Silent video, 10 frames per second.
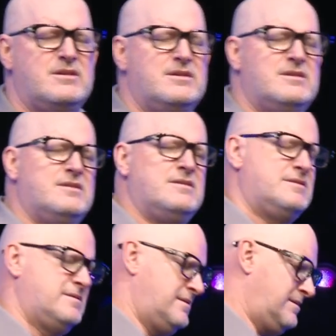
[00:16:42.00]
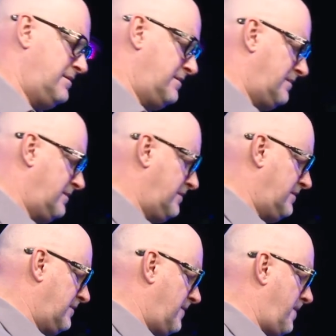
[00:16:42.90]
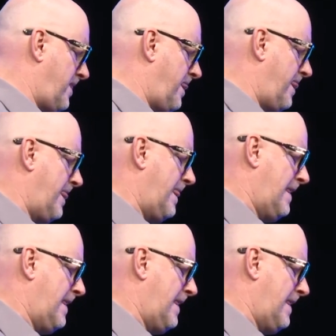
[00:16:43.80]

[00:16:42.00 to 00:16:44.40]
[no speech]